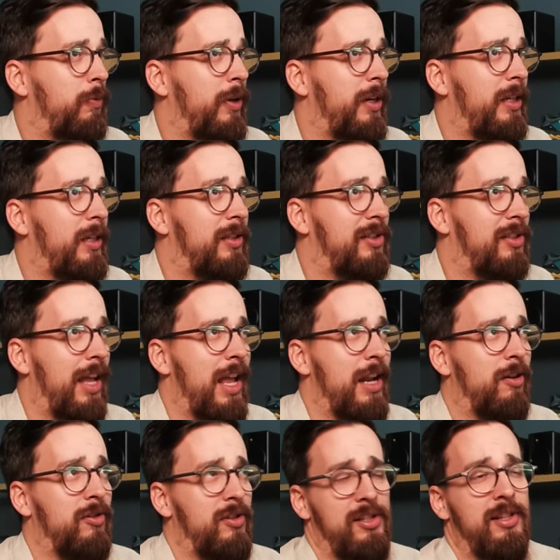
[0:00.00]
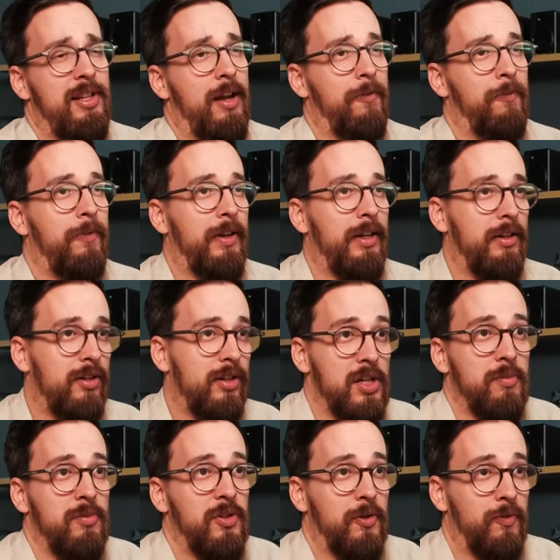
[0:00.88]
Pretty standard stuff in
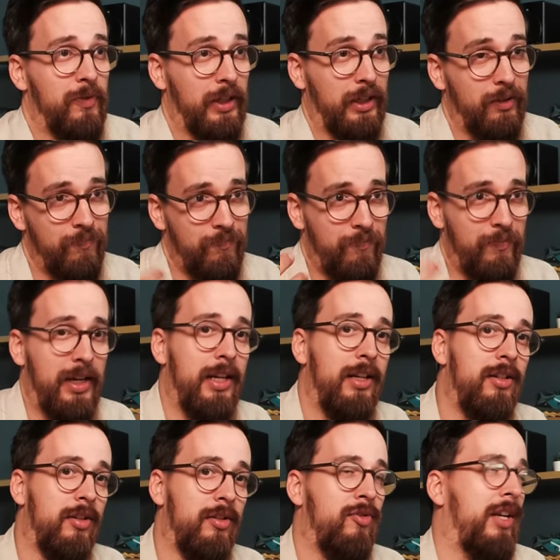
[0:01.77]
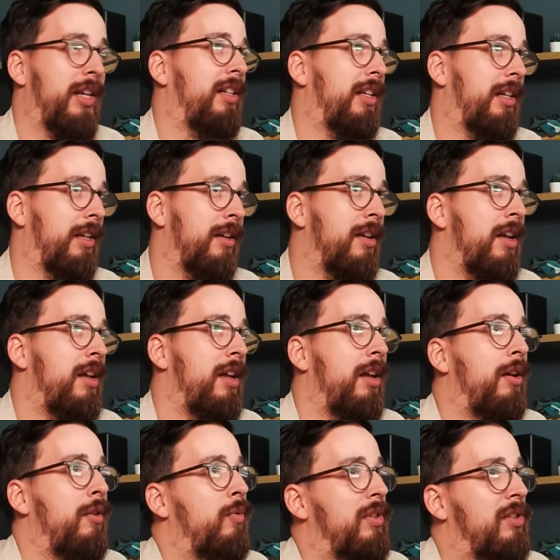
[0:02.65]
terms of like integrating
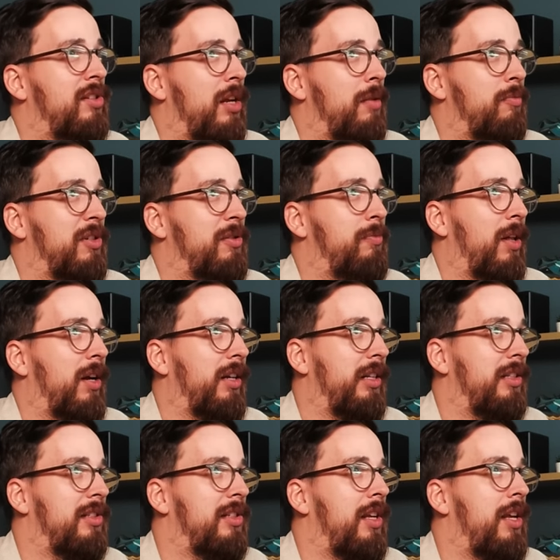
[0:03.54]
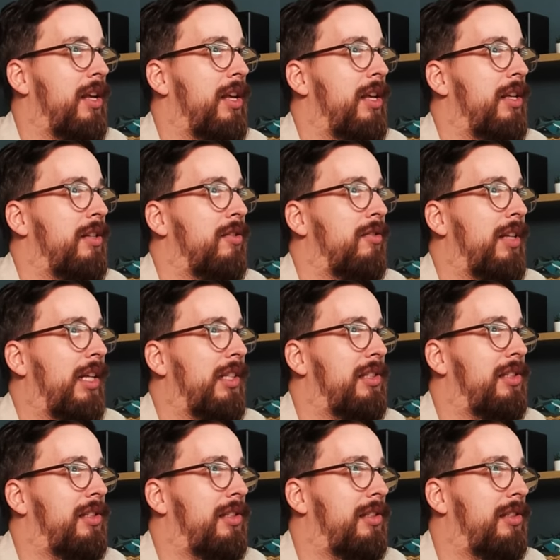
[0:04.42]
with Cypress plugins. So
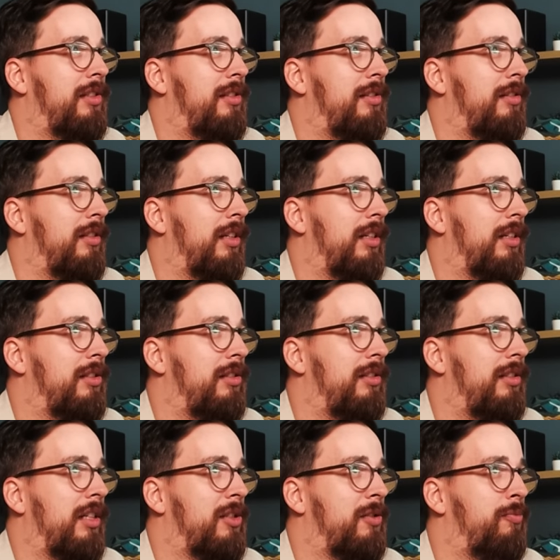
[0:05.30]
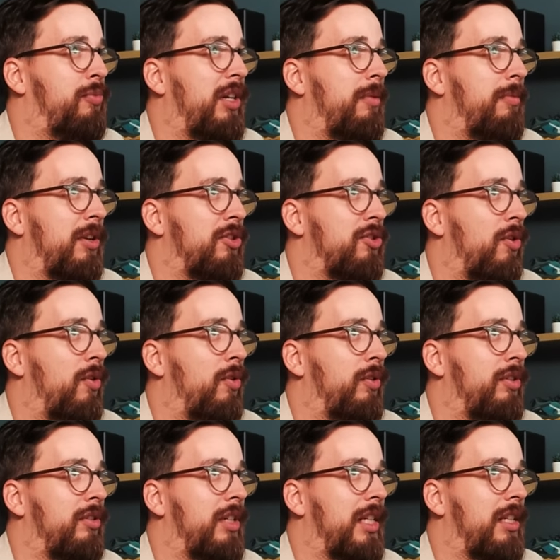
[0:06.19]
that's pretty much
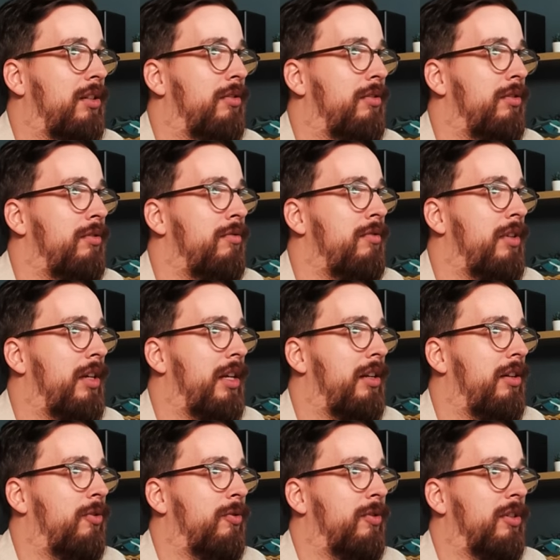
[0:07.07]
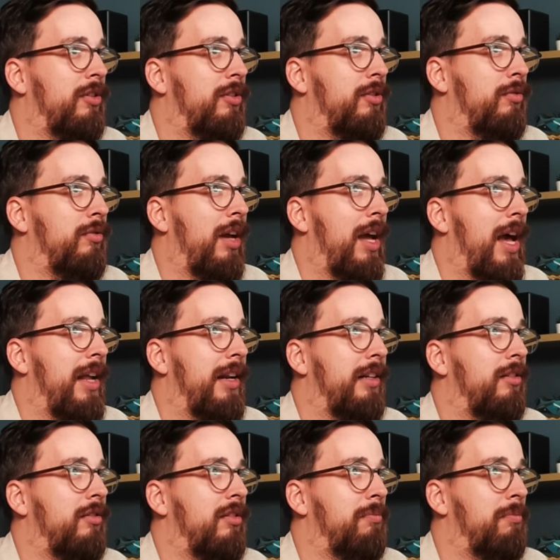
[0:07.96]
all you need to do in order to add
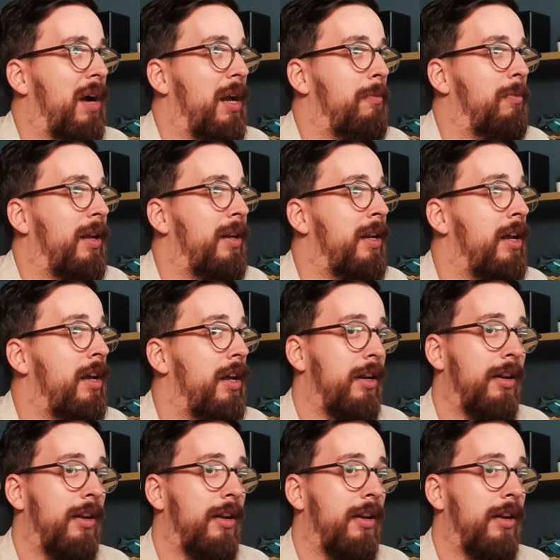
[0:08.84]
it to the pipeline.